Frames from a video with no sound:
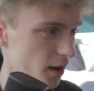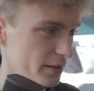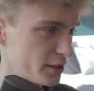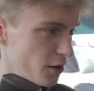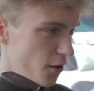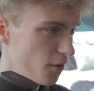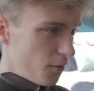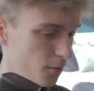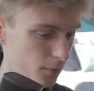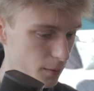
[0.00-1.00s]

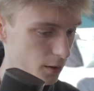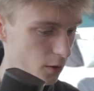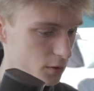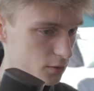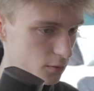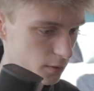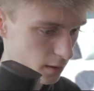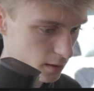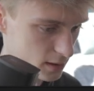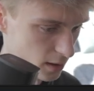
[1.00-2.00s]
So we will go to the
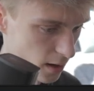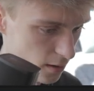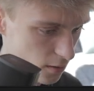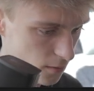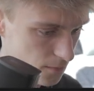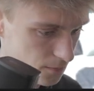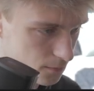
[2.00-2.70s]
designer.